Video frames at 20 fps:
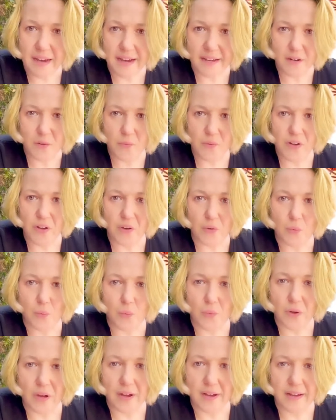I don't know.
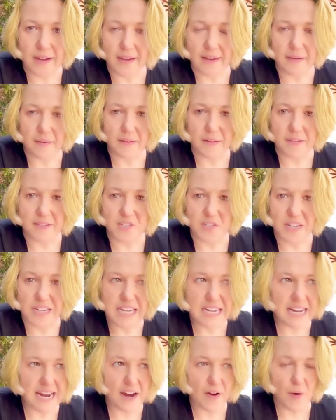Do you
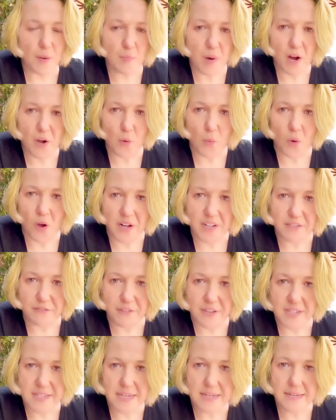need a Harry Potter wand to
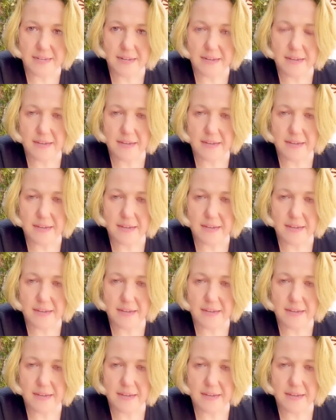fix it?